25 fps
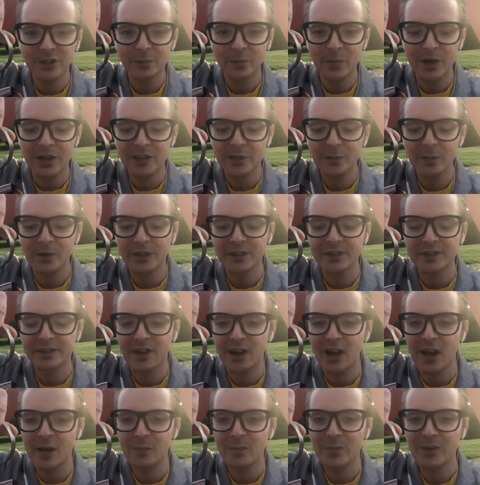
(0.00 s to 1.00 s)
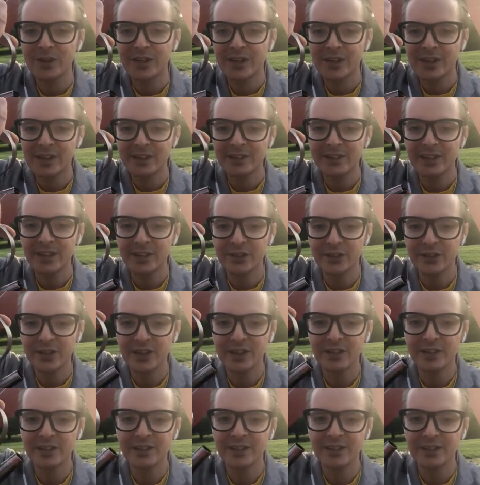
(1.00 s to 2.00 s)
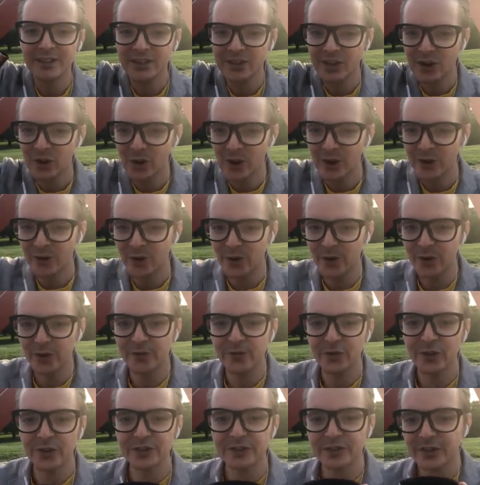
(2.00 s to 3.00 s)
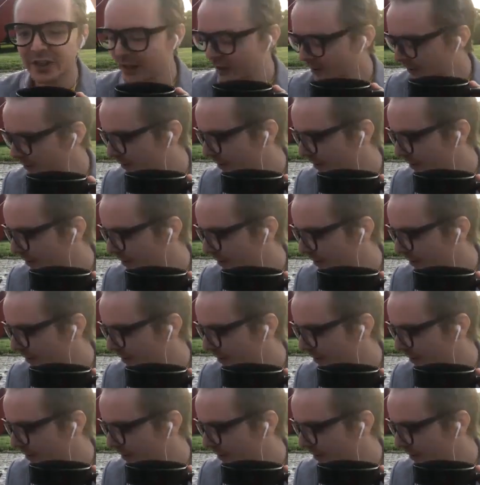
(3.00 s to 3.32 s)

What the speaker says: Maximalist cup that you can go and order for yourself